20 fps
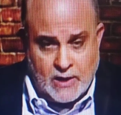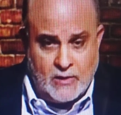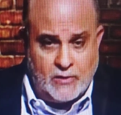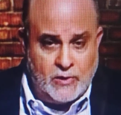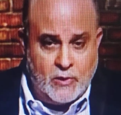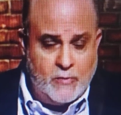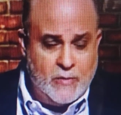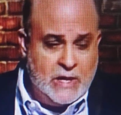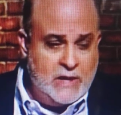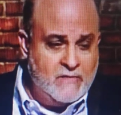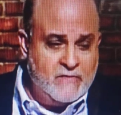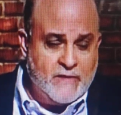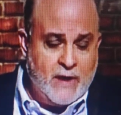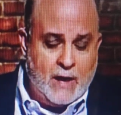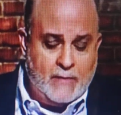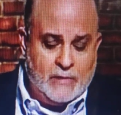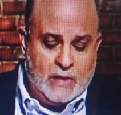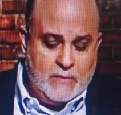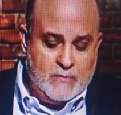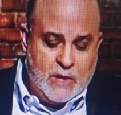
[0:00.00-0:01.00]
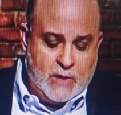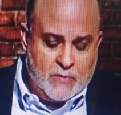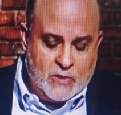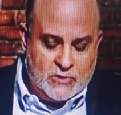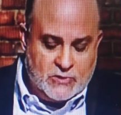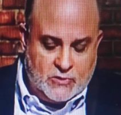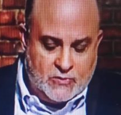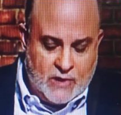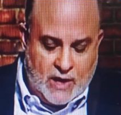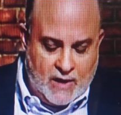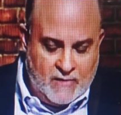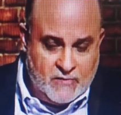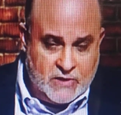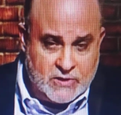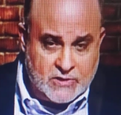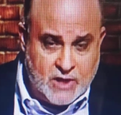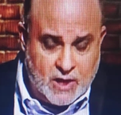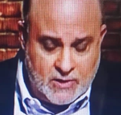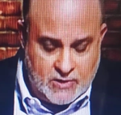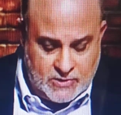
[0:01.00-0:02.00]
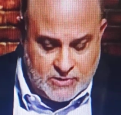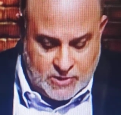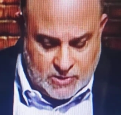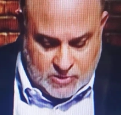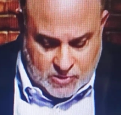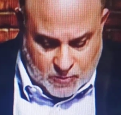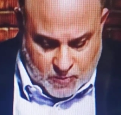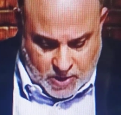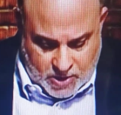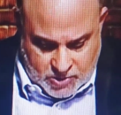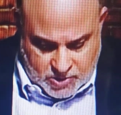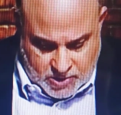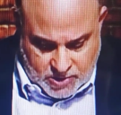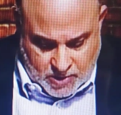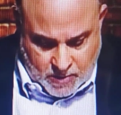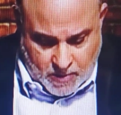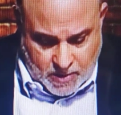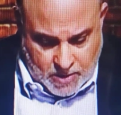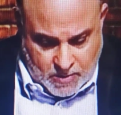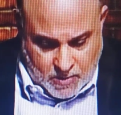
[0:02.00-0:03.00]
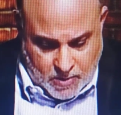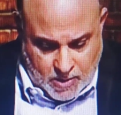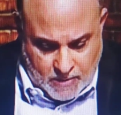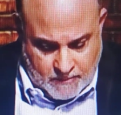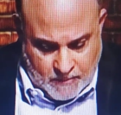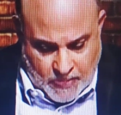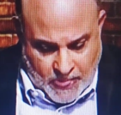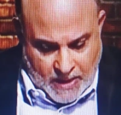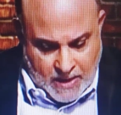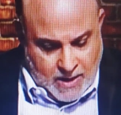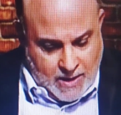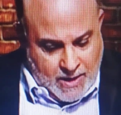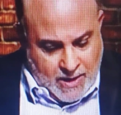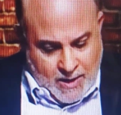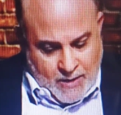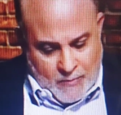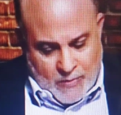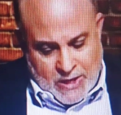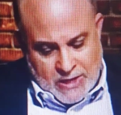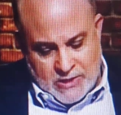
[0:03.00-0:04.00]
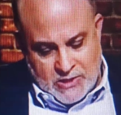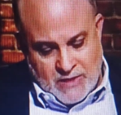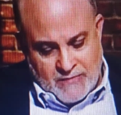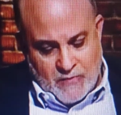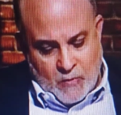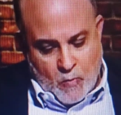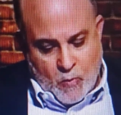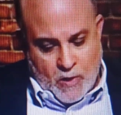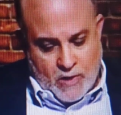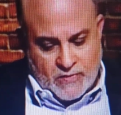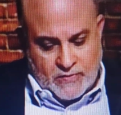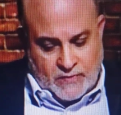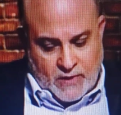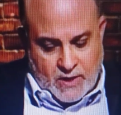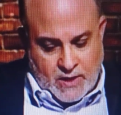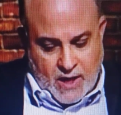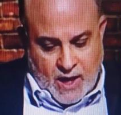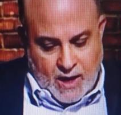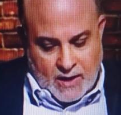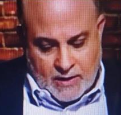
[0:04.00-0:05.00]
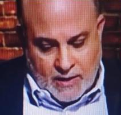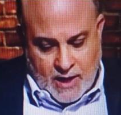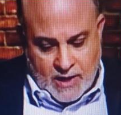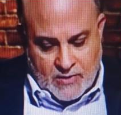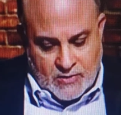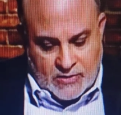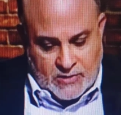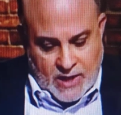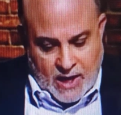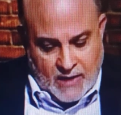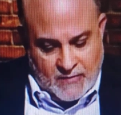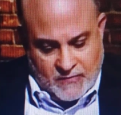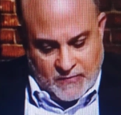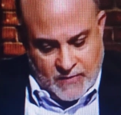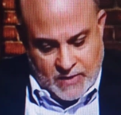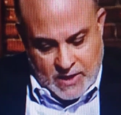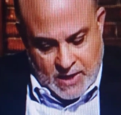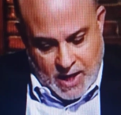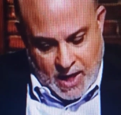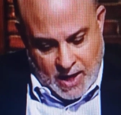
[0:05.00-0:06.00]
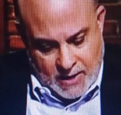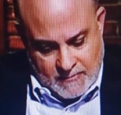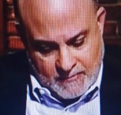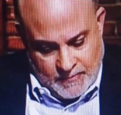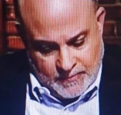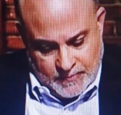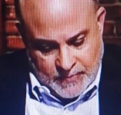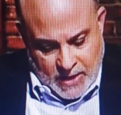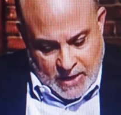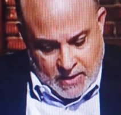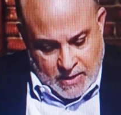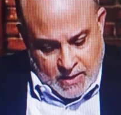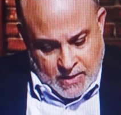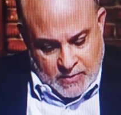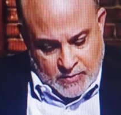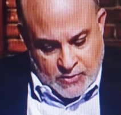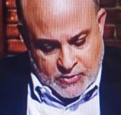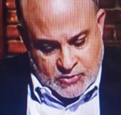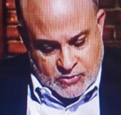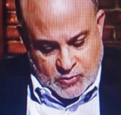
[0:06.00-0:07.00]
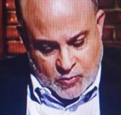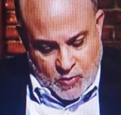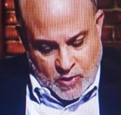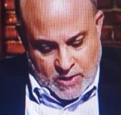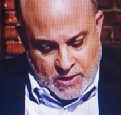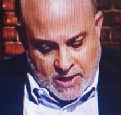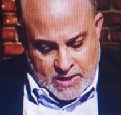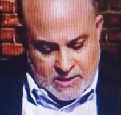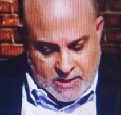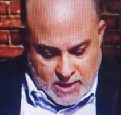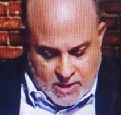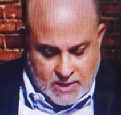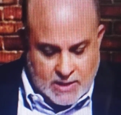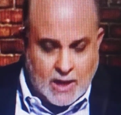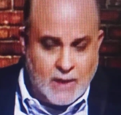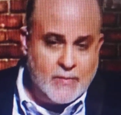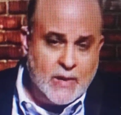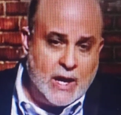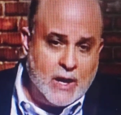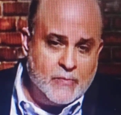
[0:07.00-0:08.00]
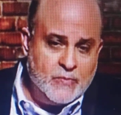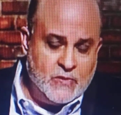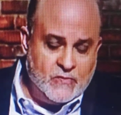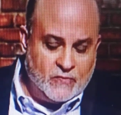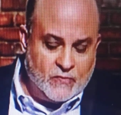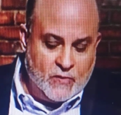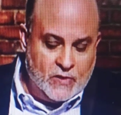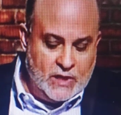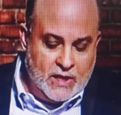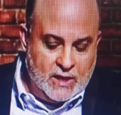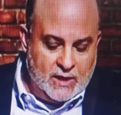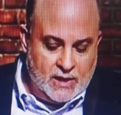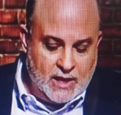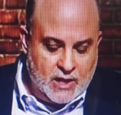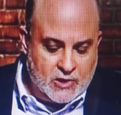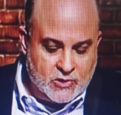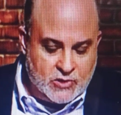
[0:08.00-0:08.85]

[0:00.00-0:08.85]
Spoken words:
know many family members who have this kind of situation going on, but it's even worse than that. Let us not forget the story that did come out before the election